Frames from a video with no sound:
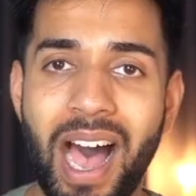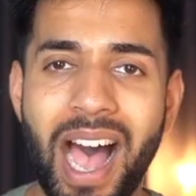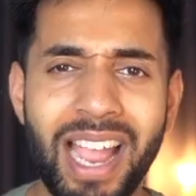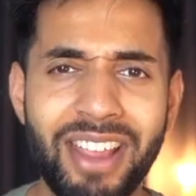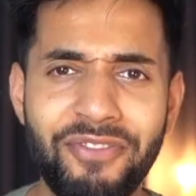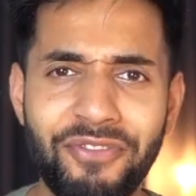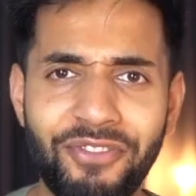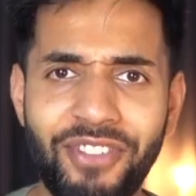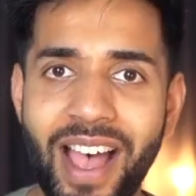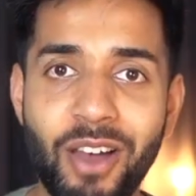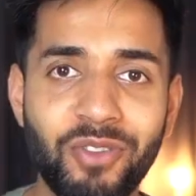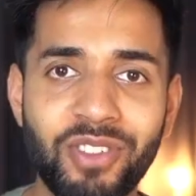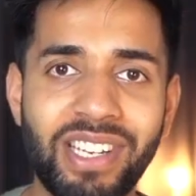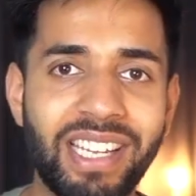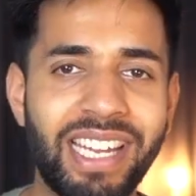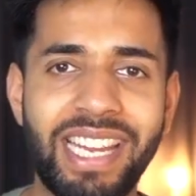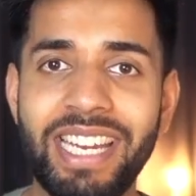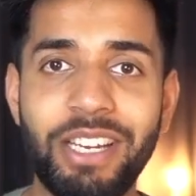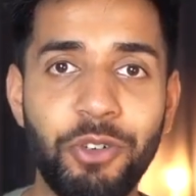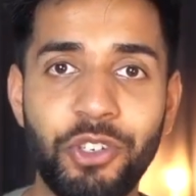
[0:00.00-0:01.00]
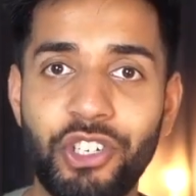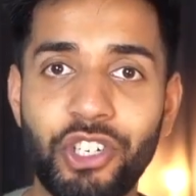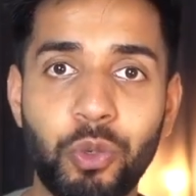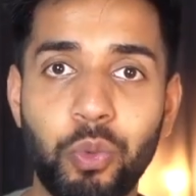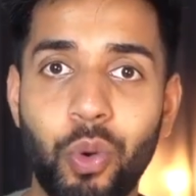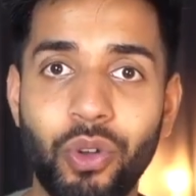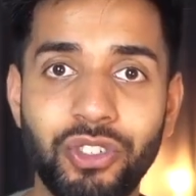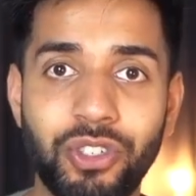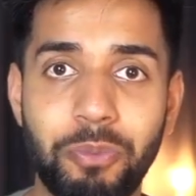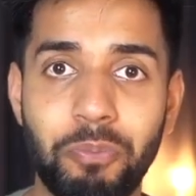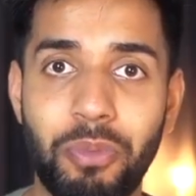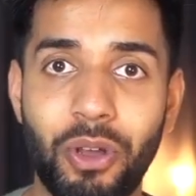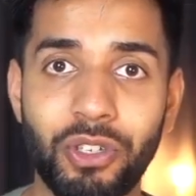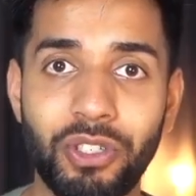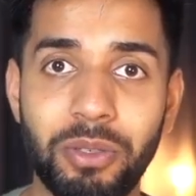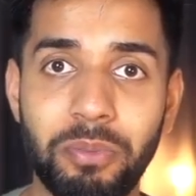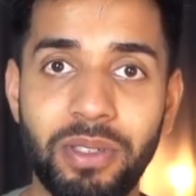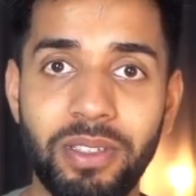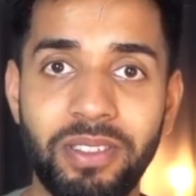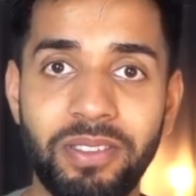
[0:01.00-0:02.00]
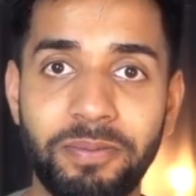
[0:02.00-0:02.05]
I found that it just wasn't possible.